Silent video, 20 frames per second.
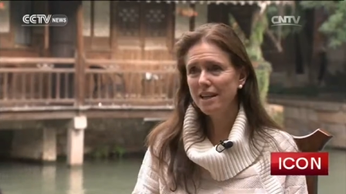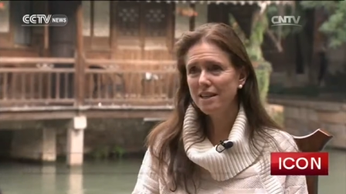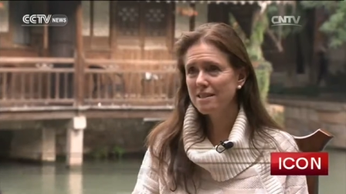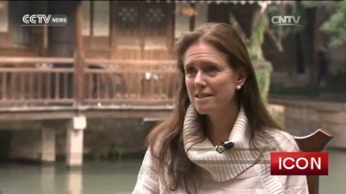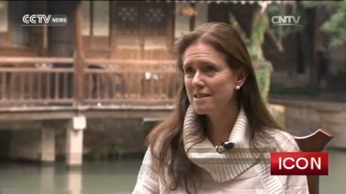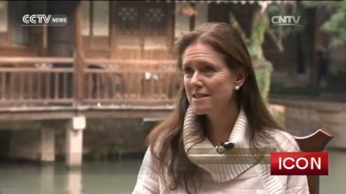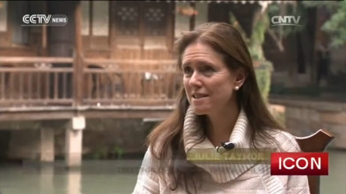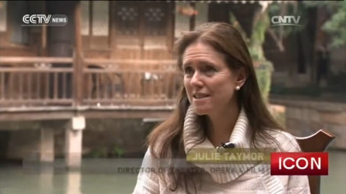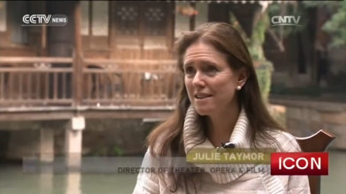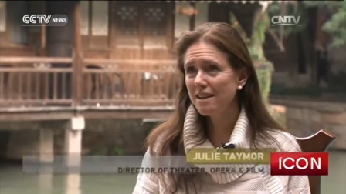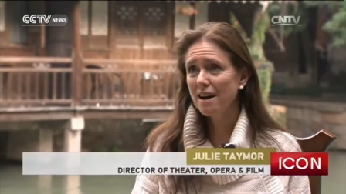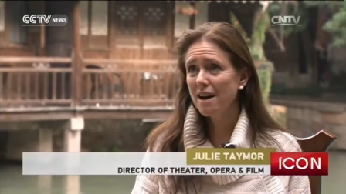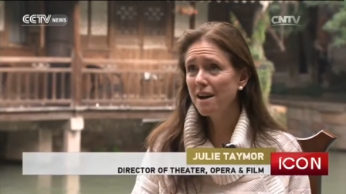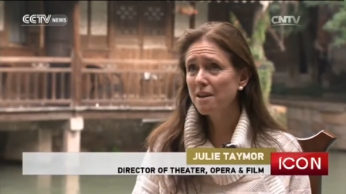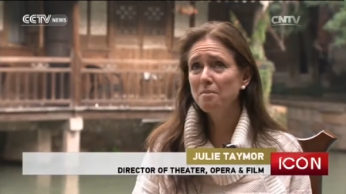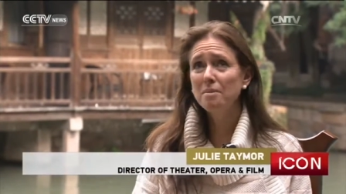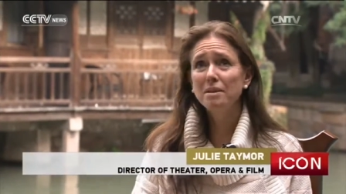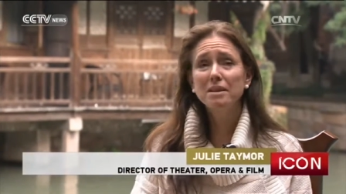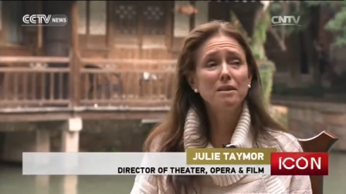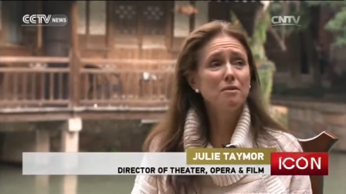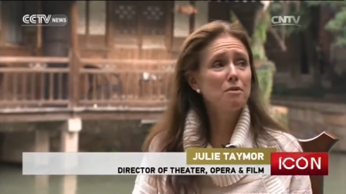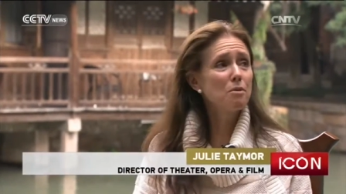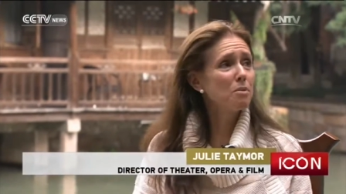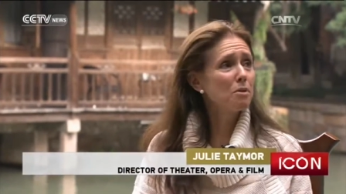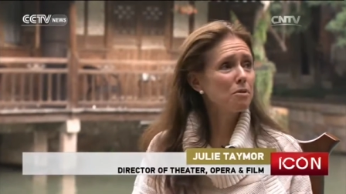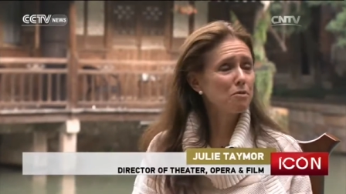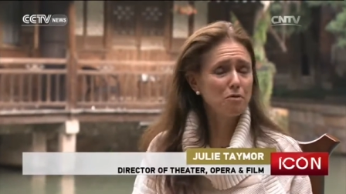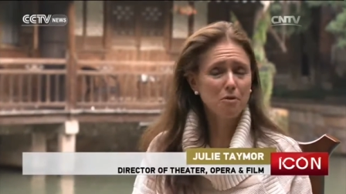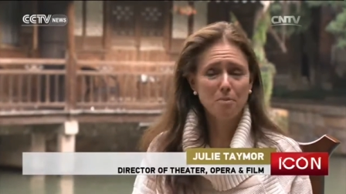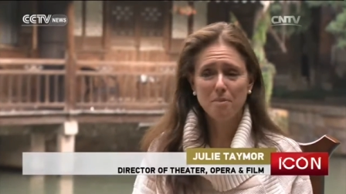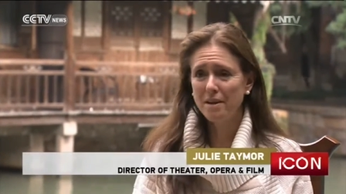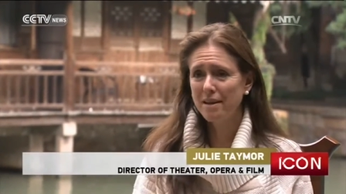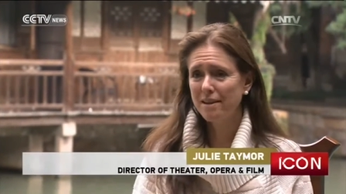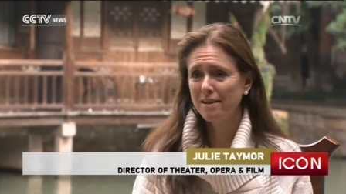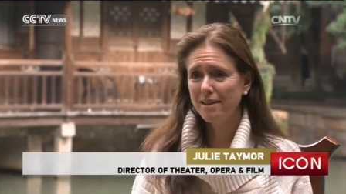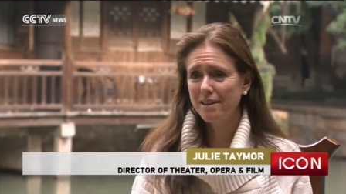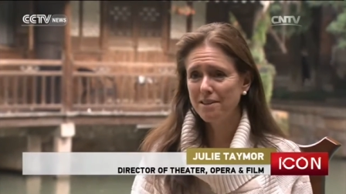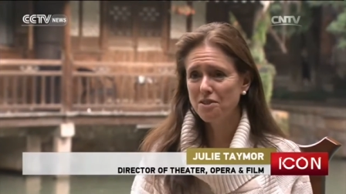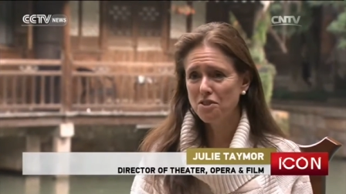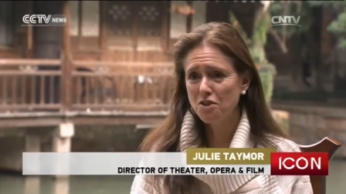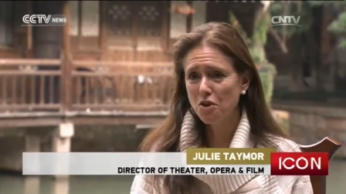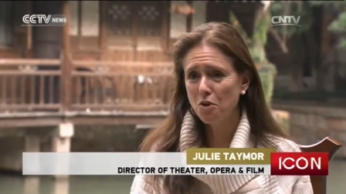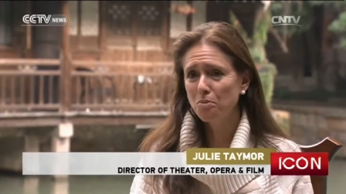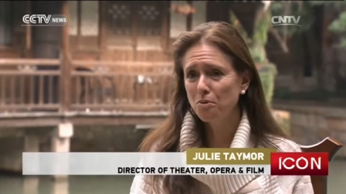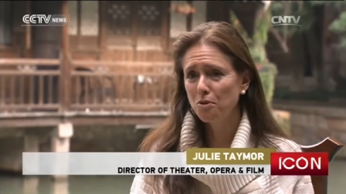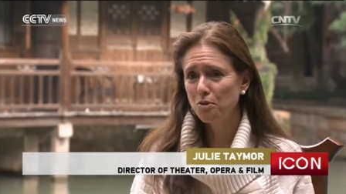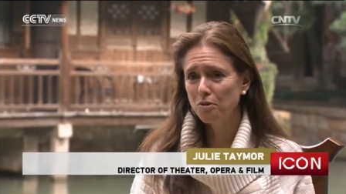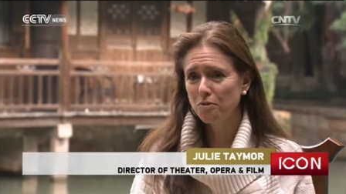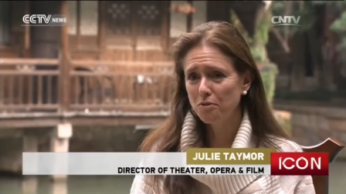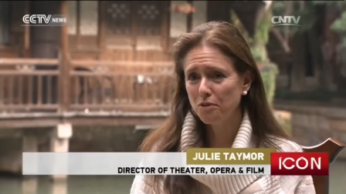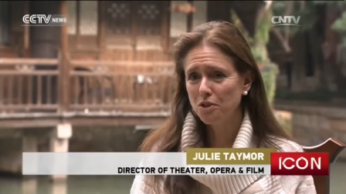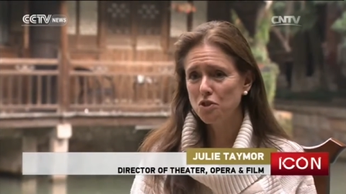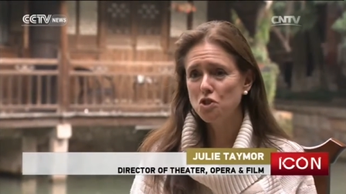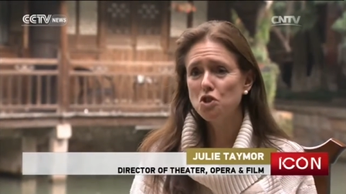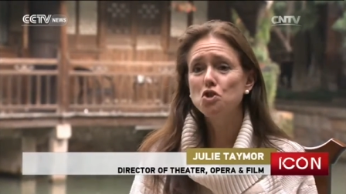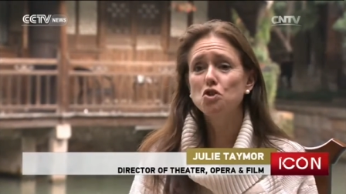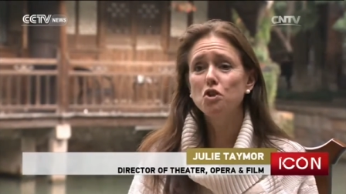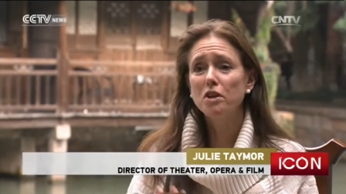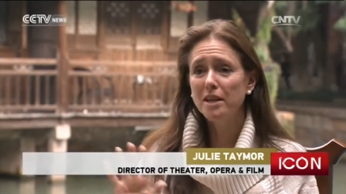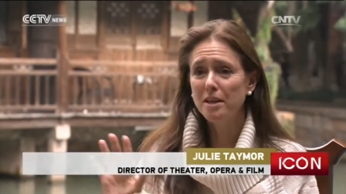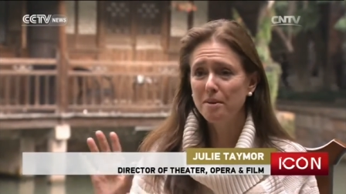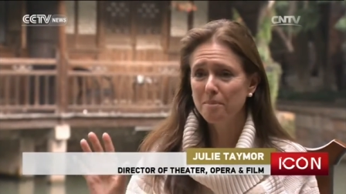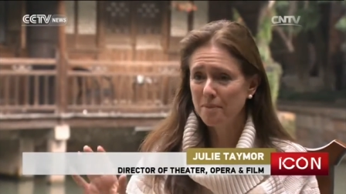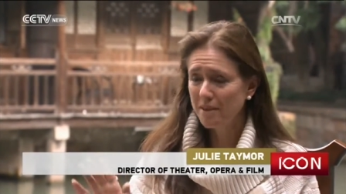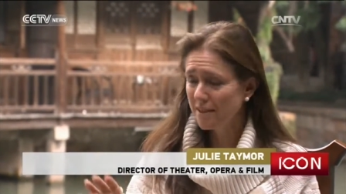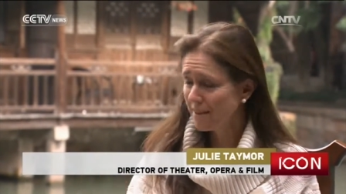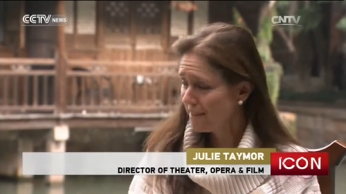It's unbelievable for me. It's so beautiful. It's a dream.